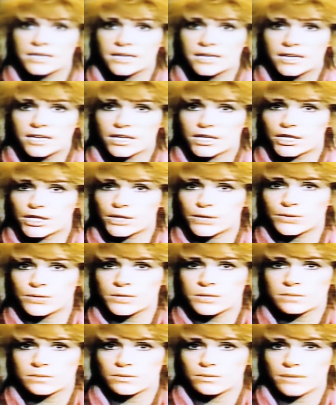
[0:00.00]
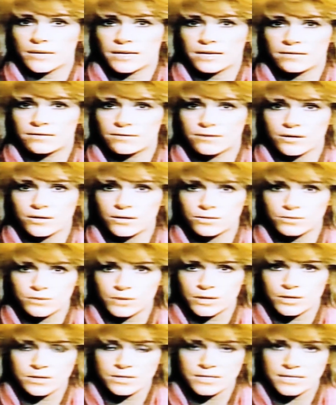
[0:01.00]
accused him of being involved with
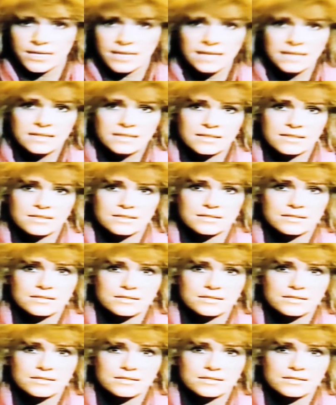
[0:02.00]
those killings.